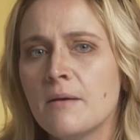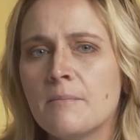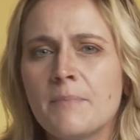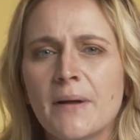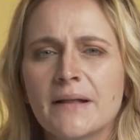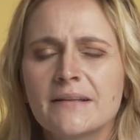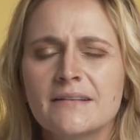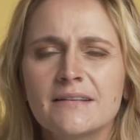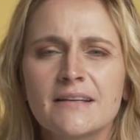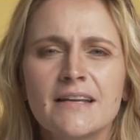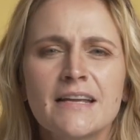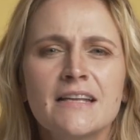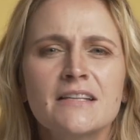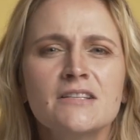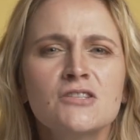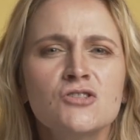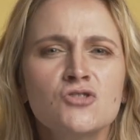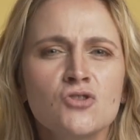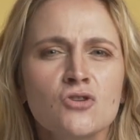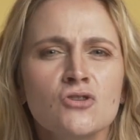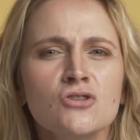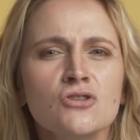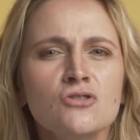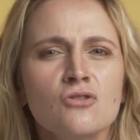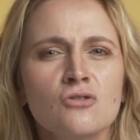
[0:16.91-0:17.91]
But it's
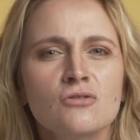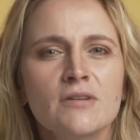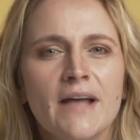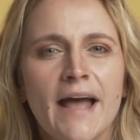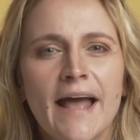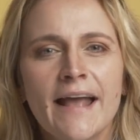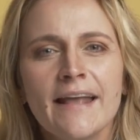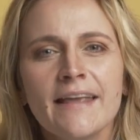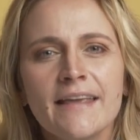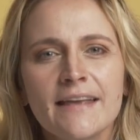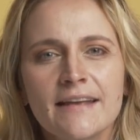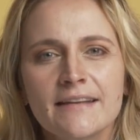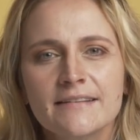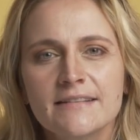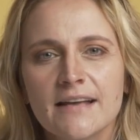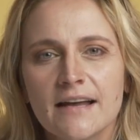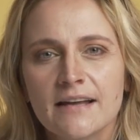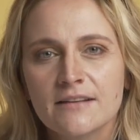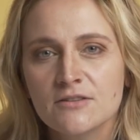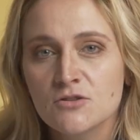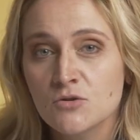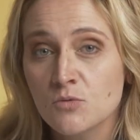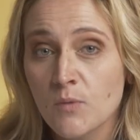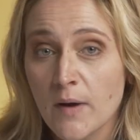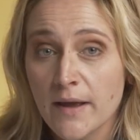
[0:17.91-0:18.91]
just not hanging
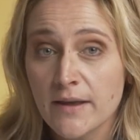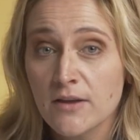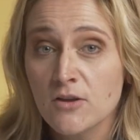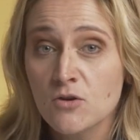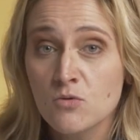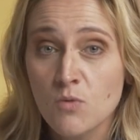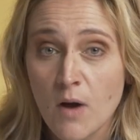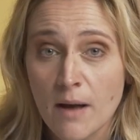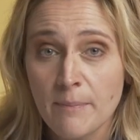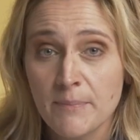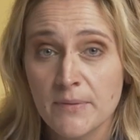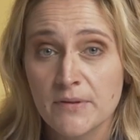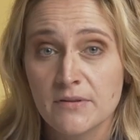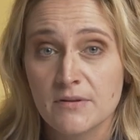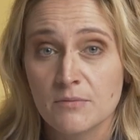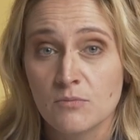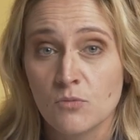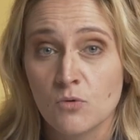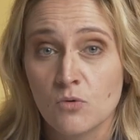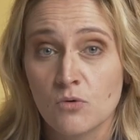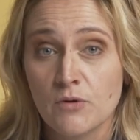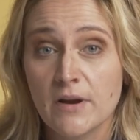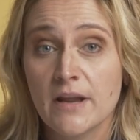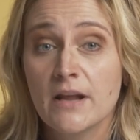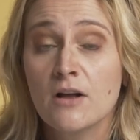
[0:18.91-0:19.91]
there to wake you up in the
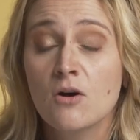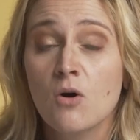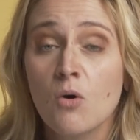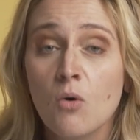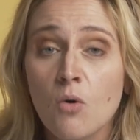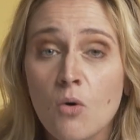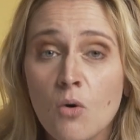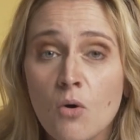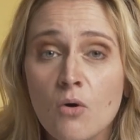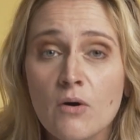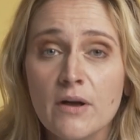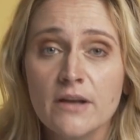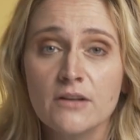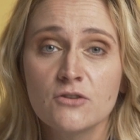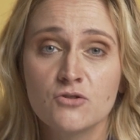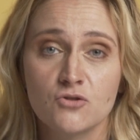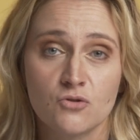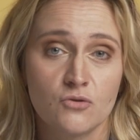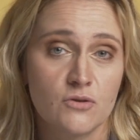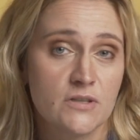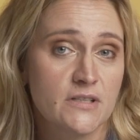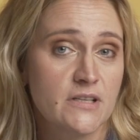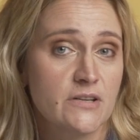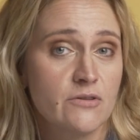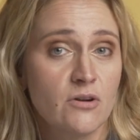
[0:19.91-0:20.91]
morning or
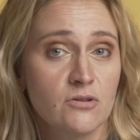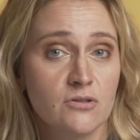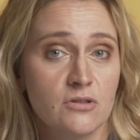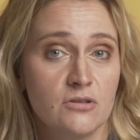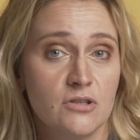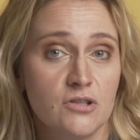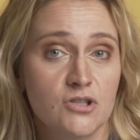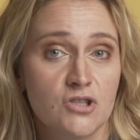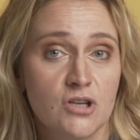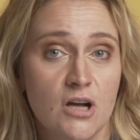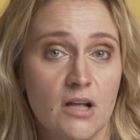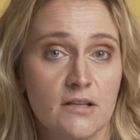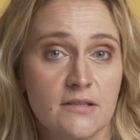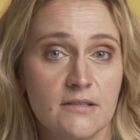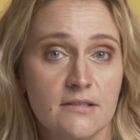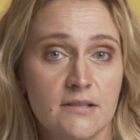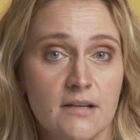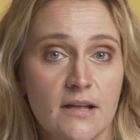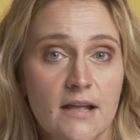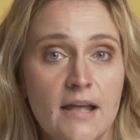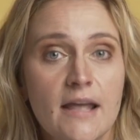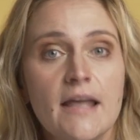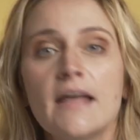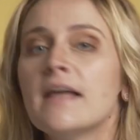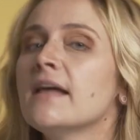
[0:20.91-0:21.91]
enjoy serotonin shots.
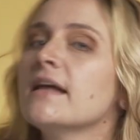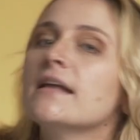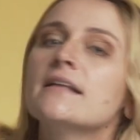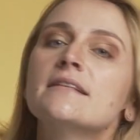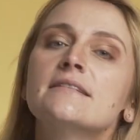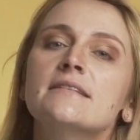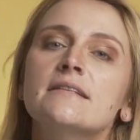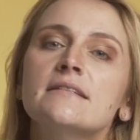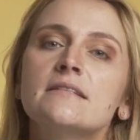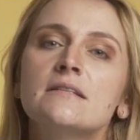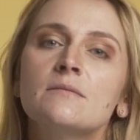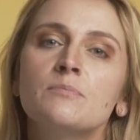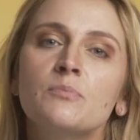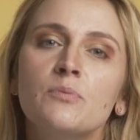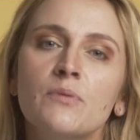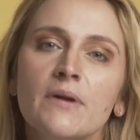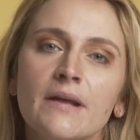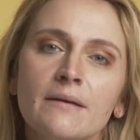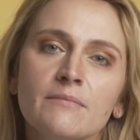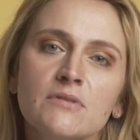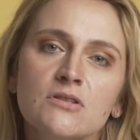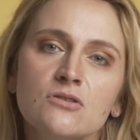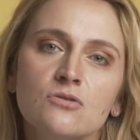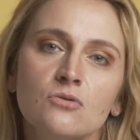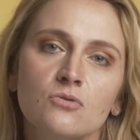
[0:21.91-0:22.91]
It's the
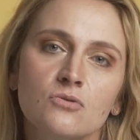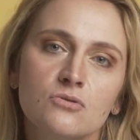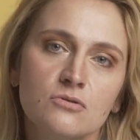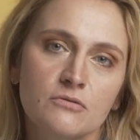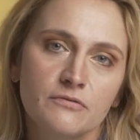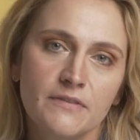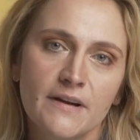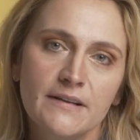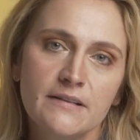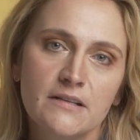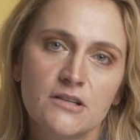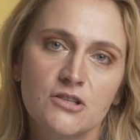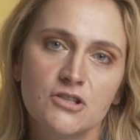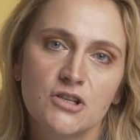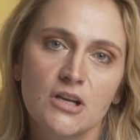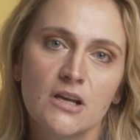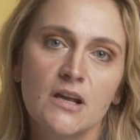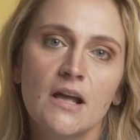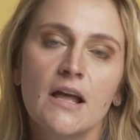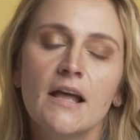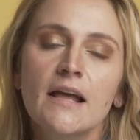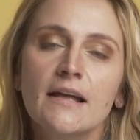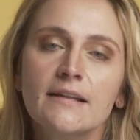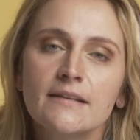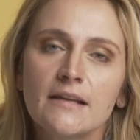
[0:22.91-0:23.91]
supreme source of
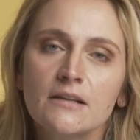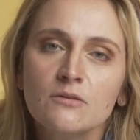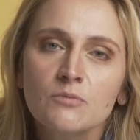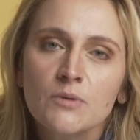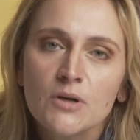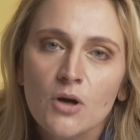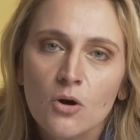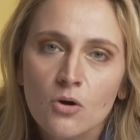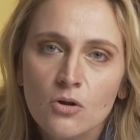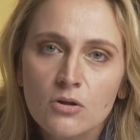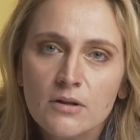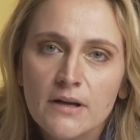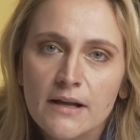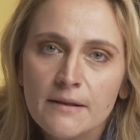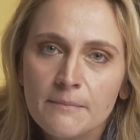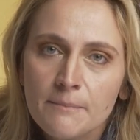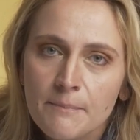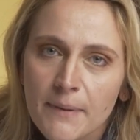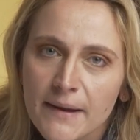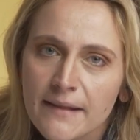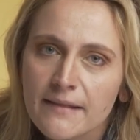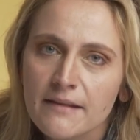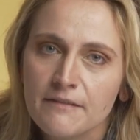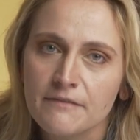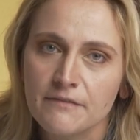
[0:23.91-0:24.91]
energy that we all can
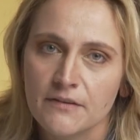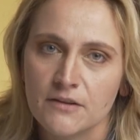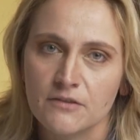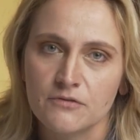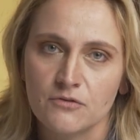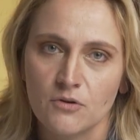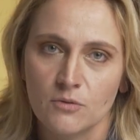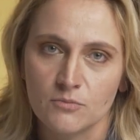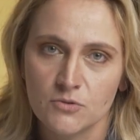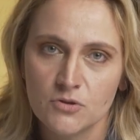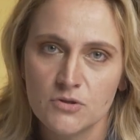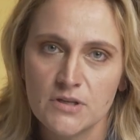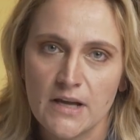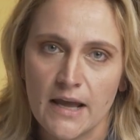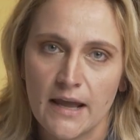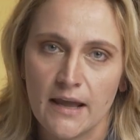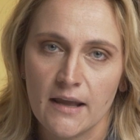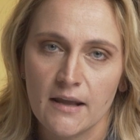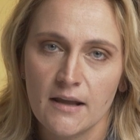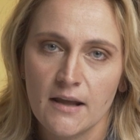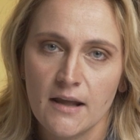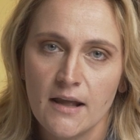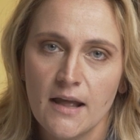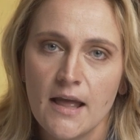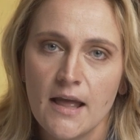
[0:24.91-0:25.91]
benefit from
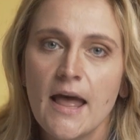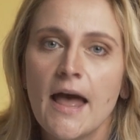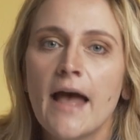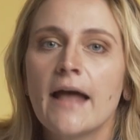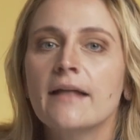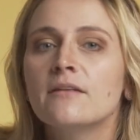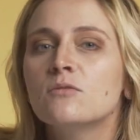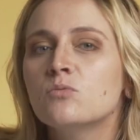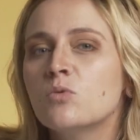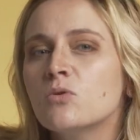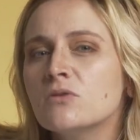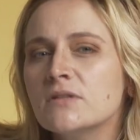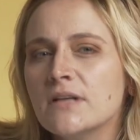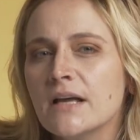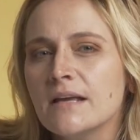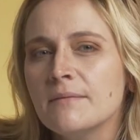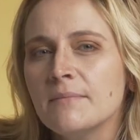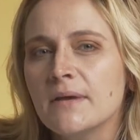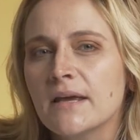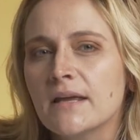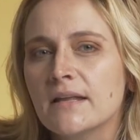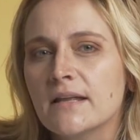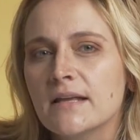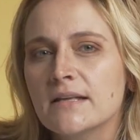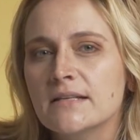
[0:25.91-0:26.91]
today. And what I
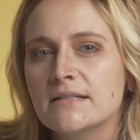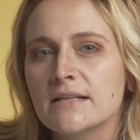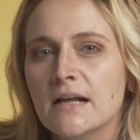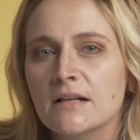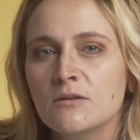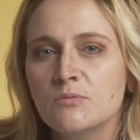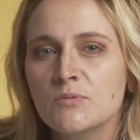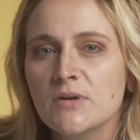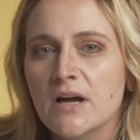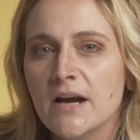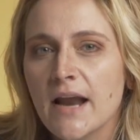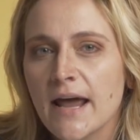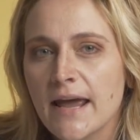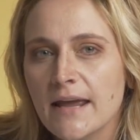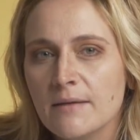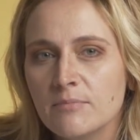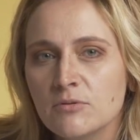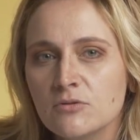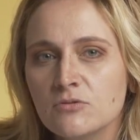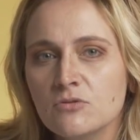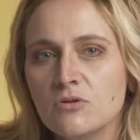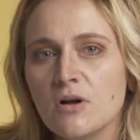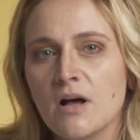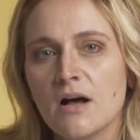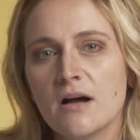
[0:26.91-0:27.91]
mean is that we are
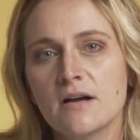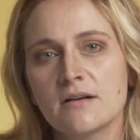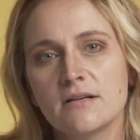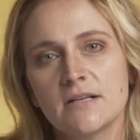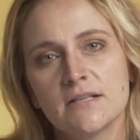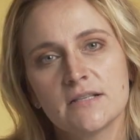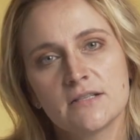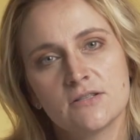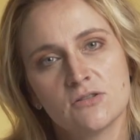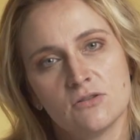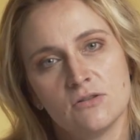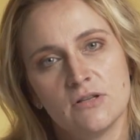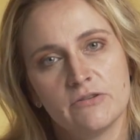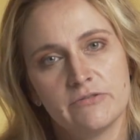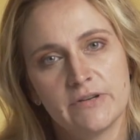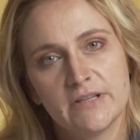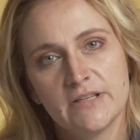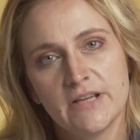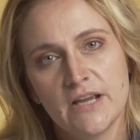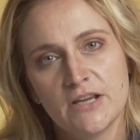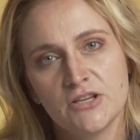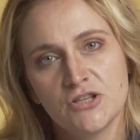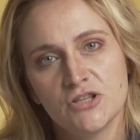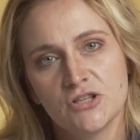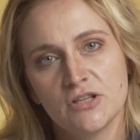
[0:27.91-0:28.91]
able to harness solar
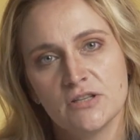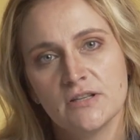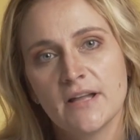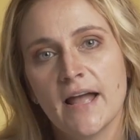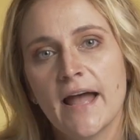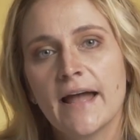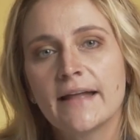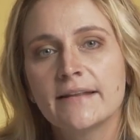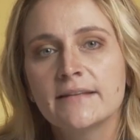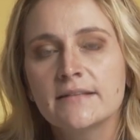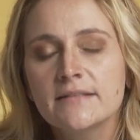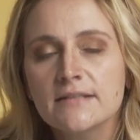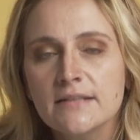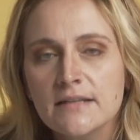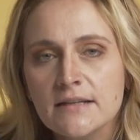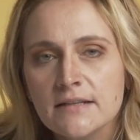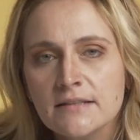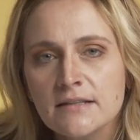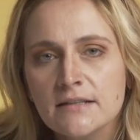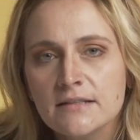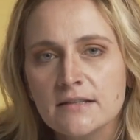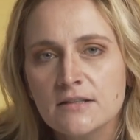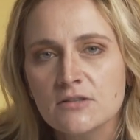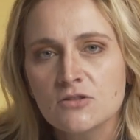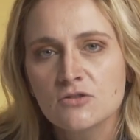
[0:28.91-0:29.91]
radiation and
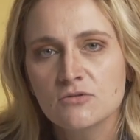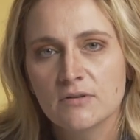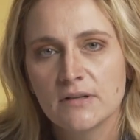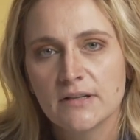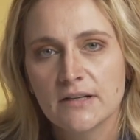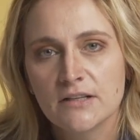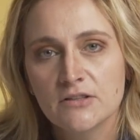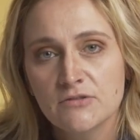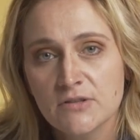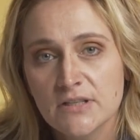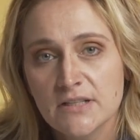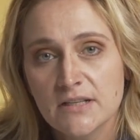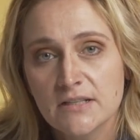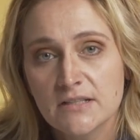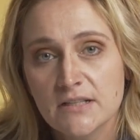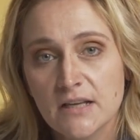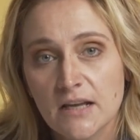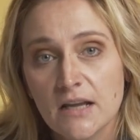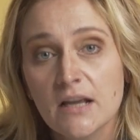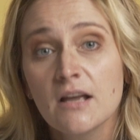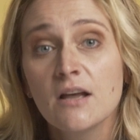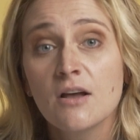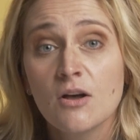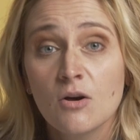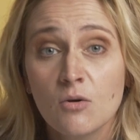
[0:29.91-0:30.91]
turn it into
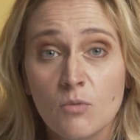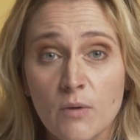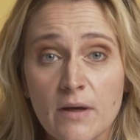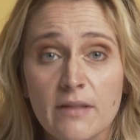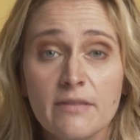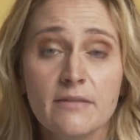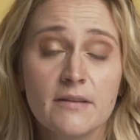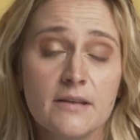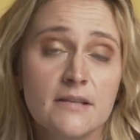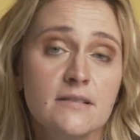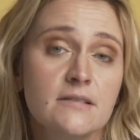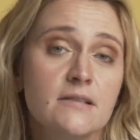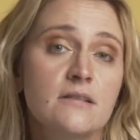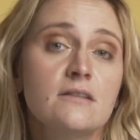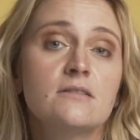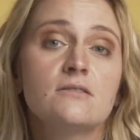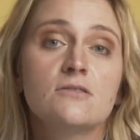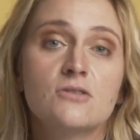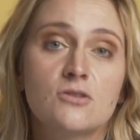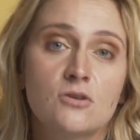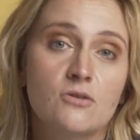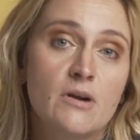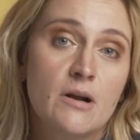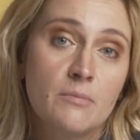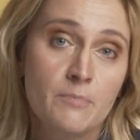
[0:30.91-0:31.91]
electricity with a
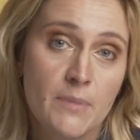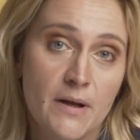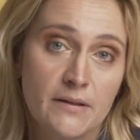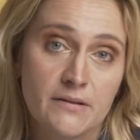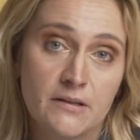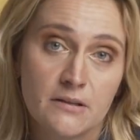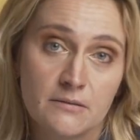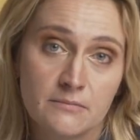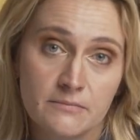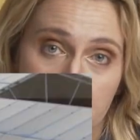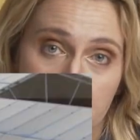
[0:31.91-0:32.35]
single solar panel.